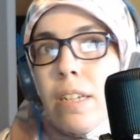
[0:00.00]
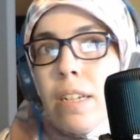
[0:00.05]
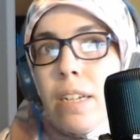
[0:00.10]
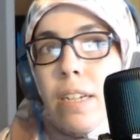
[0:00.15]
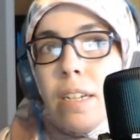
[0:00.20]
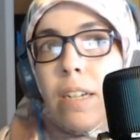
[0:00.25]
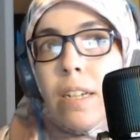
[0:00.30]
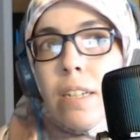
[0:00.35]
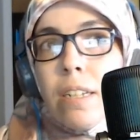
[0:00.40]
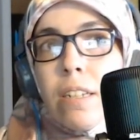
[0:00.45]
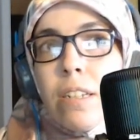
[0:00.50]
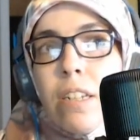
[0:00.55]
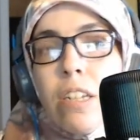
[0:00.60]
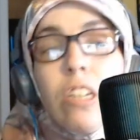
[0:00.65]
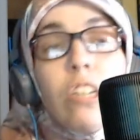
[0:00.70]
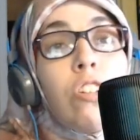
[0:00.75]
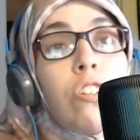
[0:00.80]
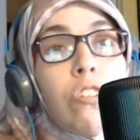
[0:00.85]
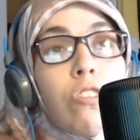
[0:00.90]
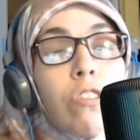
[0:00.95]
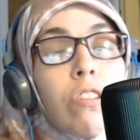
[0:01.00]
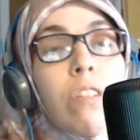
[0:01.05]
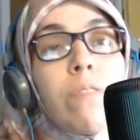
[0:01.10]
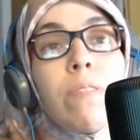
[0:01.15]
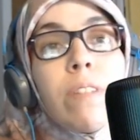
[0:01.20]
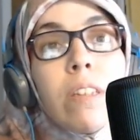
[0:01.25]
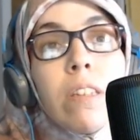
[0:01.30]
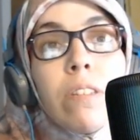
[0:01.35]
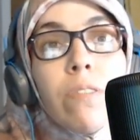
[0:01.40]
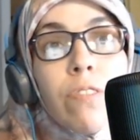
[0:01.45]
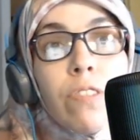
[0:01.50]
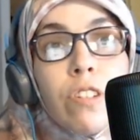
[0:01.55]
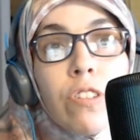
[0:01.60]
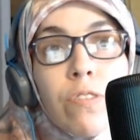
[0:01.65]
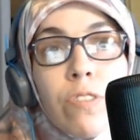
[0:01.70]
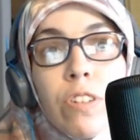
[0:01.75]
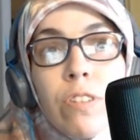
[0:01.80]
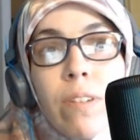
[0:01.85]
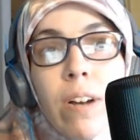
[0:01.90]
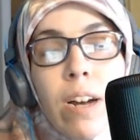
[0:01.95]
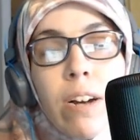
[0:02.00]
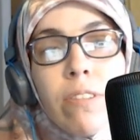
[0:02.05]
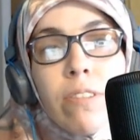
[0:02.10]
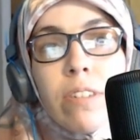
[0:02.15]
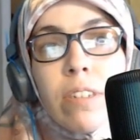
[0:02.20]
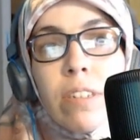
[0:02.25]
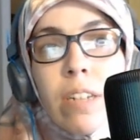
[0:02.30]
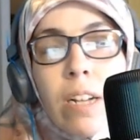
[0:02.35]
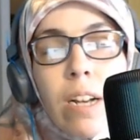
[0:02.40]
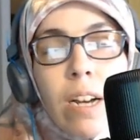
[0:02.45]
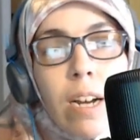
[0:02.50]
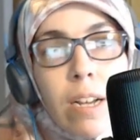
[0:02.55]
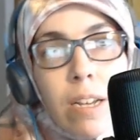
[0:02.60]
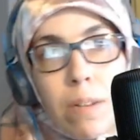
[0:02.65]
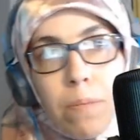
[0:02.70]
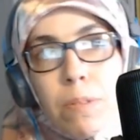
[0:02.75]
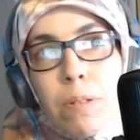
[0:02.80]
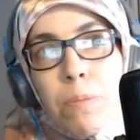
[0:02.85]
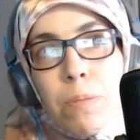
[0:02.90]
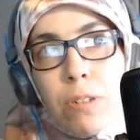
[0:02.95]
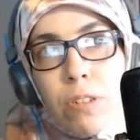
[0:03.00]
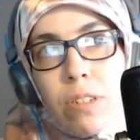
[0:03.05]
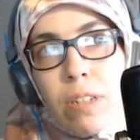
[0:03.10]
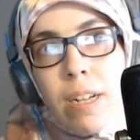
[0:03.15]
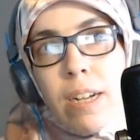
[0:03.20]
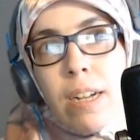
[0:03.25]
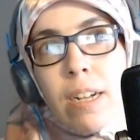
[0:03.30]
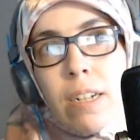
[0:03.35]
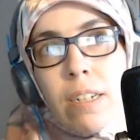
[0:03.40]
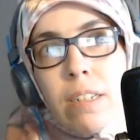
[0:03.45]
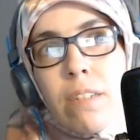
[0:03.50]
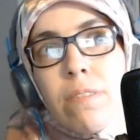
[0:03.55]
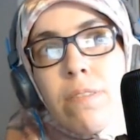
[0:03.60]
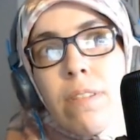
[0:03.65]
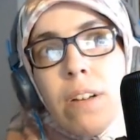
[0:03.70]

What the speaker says: And usually within the first few hours, I am the most active.